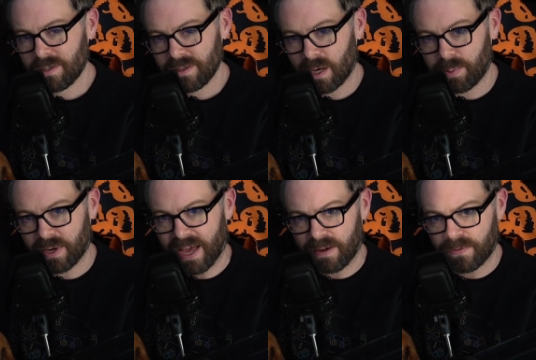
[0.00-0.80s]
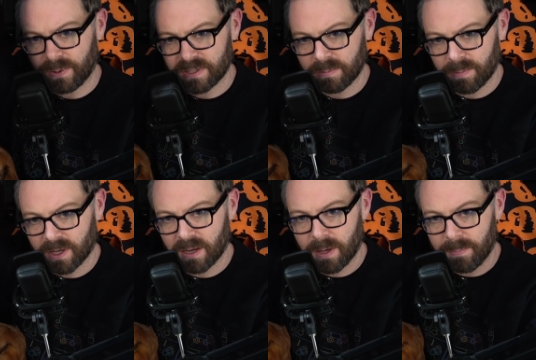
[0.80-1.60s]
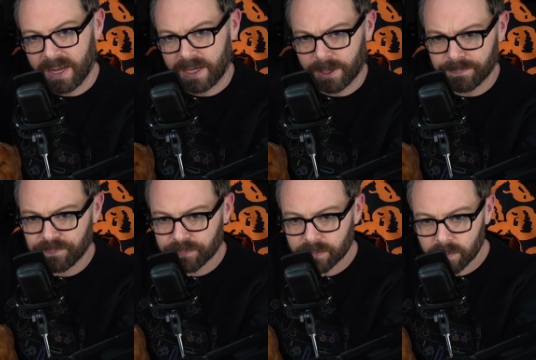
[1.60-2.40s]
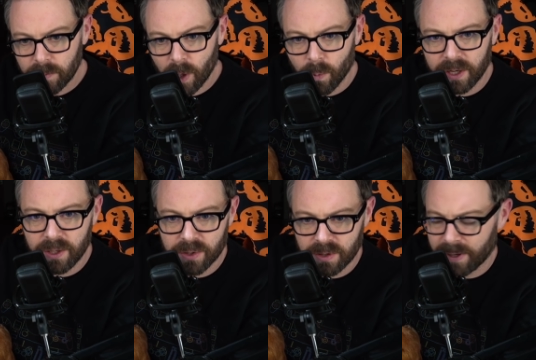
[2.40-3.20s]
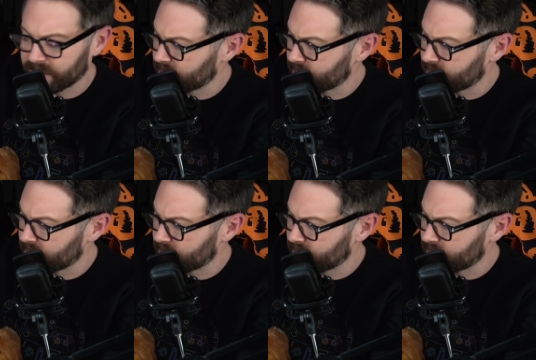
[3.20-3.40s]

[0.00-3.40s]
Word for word: That'll put it out of focus a bit, but I'll come on back here running you through the box.